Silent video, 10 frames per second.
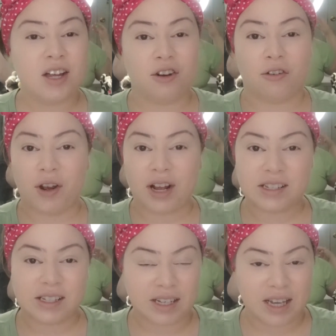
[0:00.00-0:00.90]
your
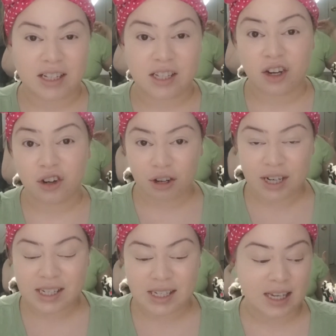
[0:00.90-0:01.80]
face gets
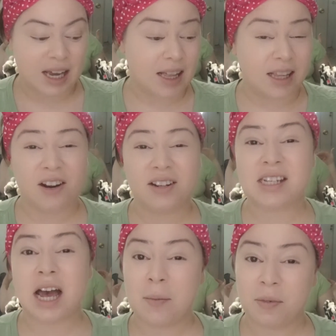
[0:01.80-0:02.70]
greasy, and then on
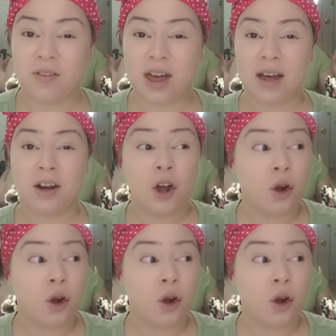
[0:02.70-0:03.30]
top of that,